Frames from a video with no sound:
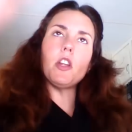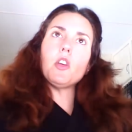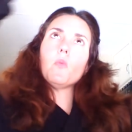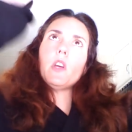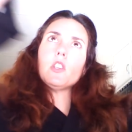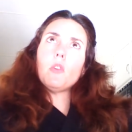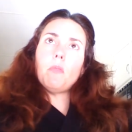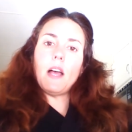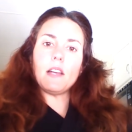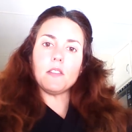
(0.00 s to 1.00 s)
your window
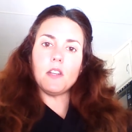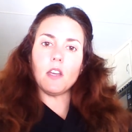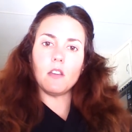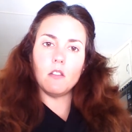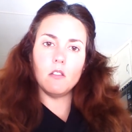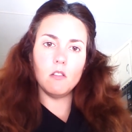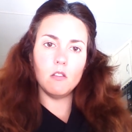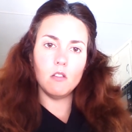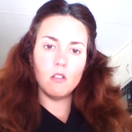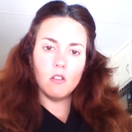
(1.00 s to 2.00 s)
plastic
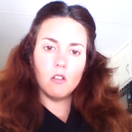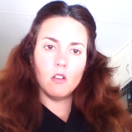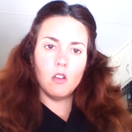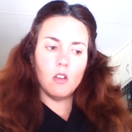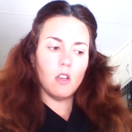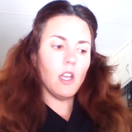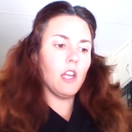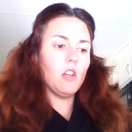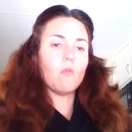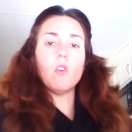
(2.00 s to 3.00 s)

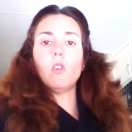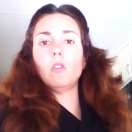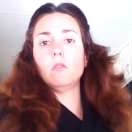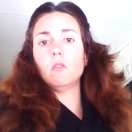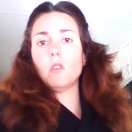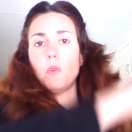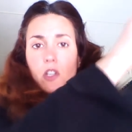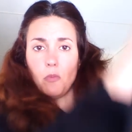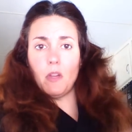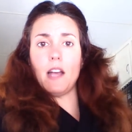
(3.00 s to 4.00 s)
and you roll the
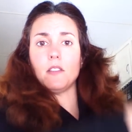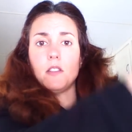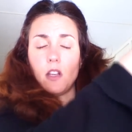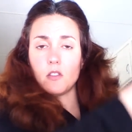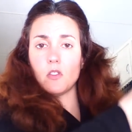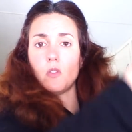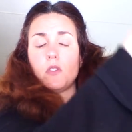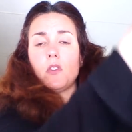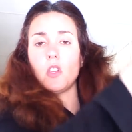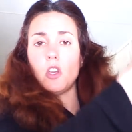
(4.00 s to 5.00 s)
window plastic so it's
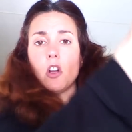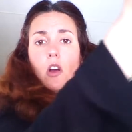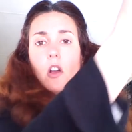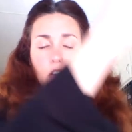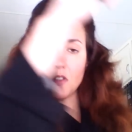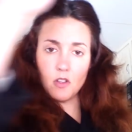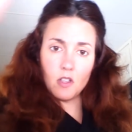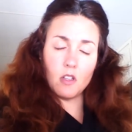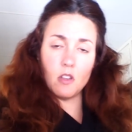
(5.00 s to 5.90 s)
secure onto the